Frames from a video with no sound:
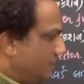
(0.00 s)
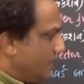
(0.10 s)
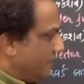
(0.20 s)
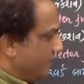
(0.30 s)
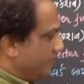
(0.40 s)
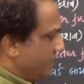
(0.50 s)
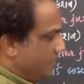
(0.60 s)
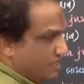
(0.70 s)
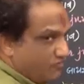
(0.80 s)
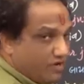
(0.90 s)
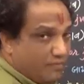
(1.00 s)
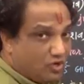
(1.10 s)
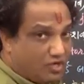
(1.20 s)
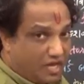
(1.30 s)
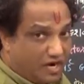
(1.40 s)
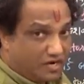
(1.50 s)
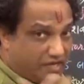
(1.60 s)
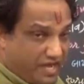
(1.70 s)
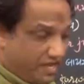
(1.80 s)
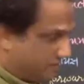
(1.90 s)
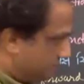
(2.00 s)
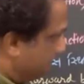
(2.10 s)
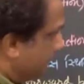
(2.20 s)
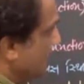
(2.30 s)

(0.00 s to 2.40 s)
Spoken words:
Then tell me here, what about current gain?